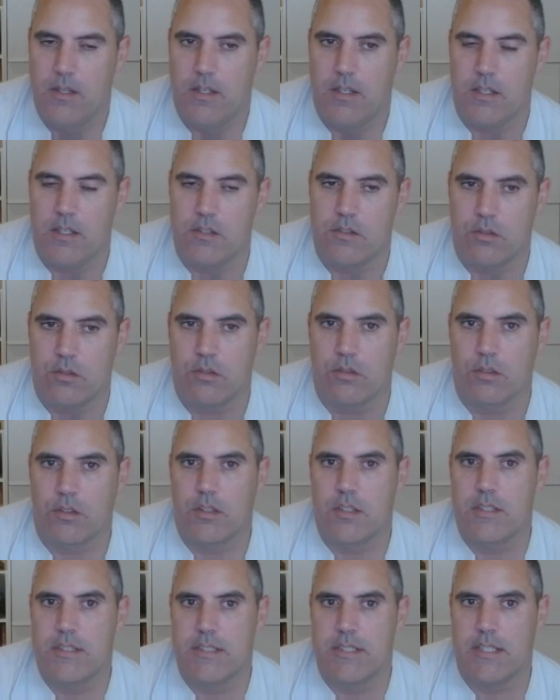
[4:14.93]
And so you're
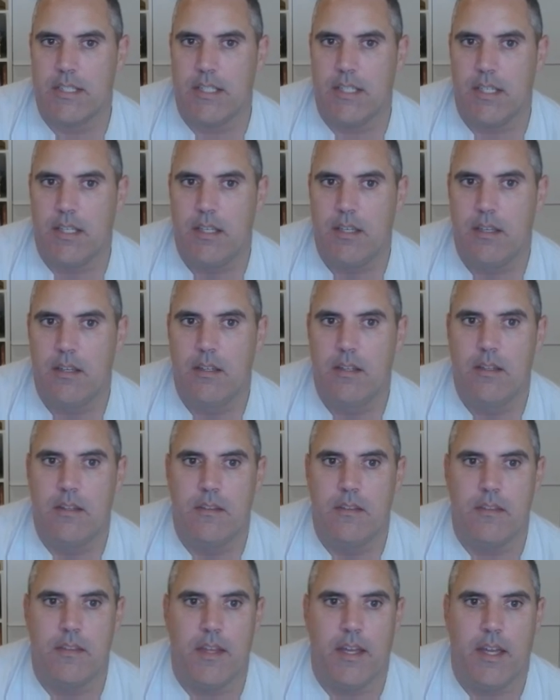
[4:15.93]
going to say
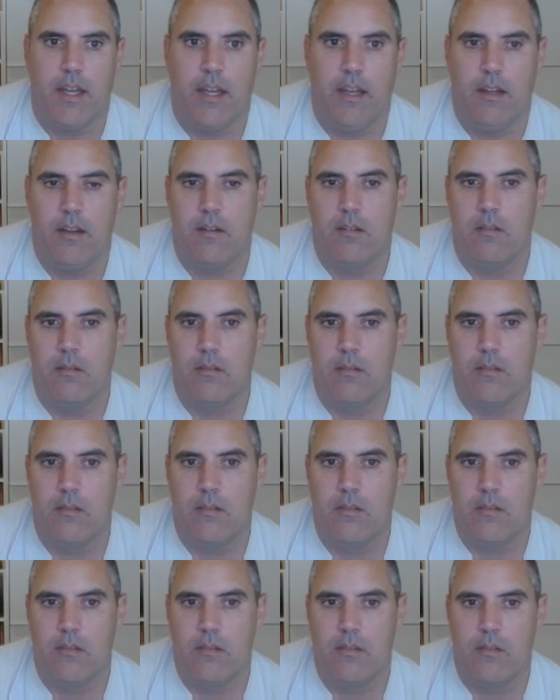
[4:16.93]
that,
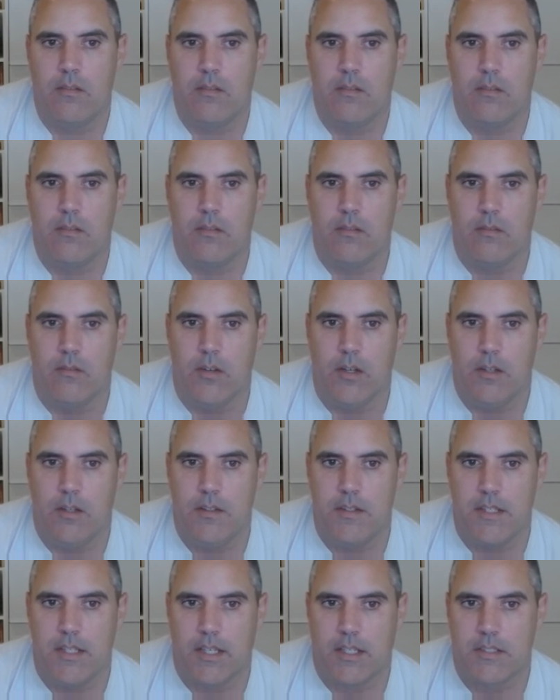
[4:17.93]

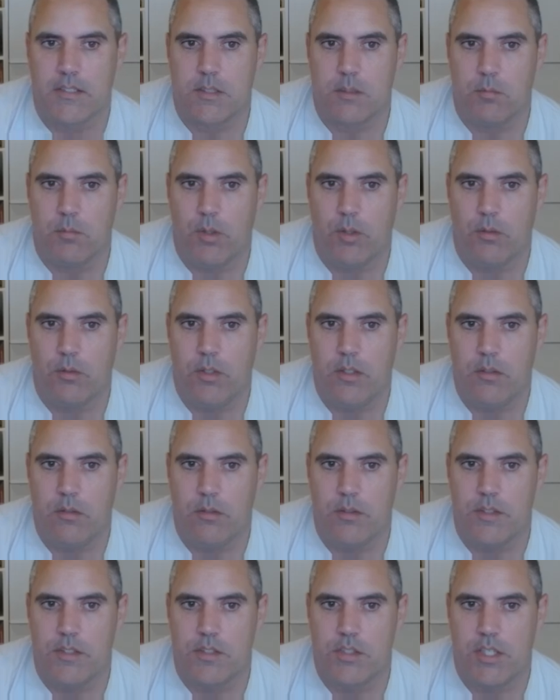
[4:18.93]
well, the x component,
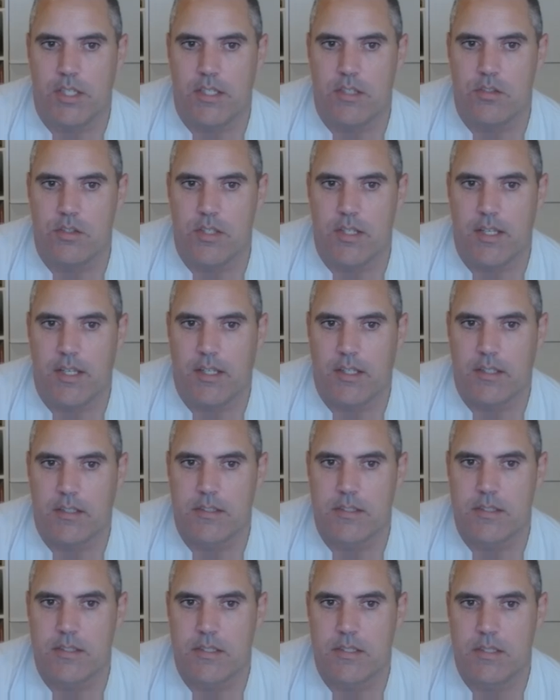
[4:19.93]
or the change in
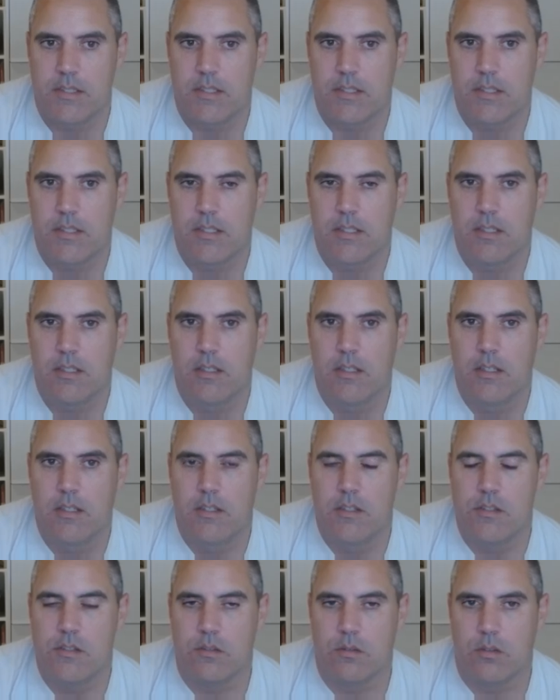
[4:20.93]
x,
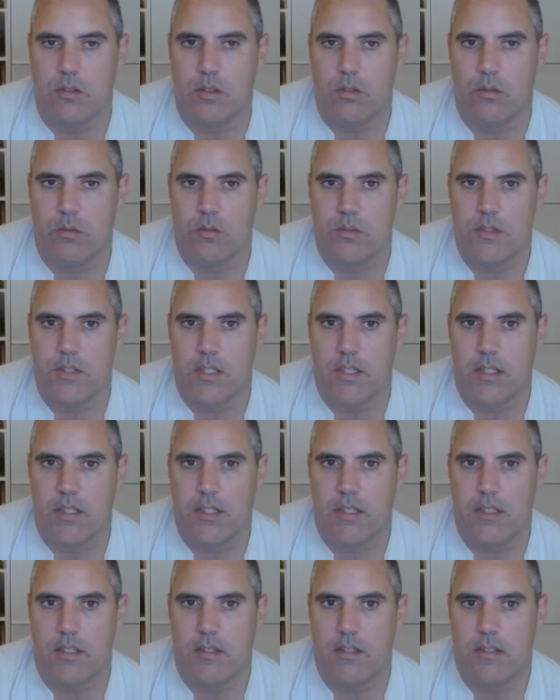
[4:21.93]
so
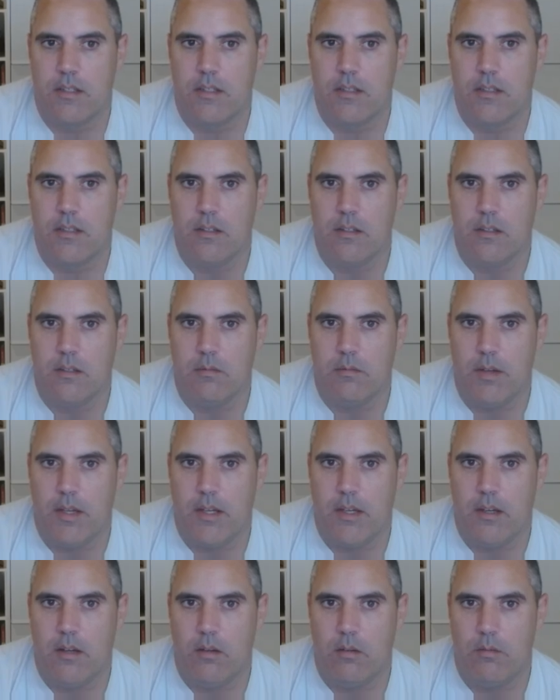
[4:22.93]
cosine of
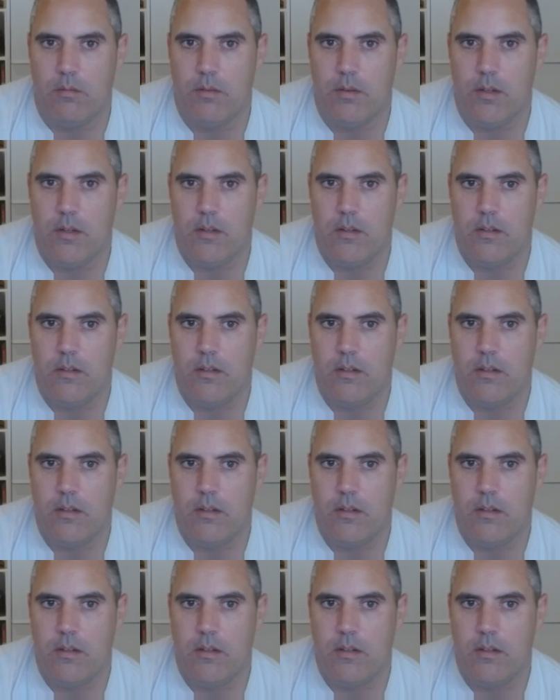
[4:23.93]
alpha,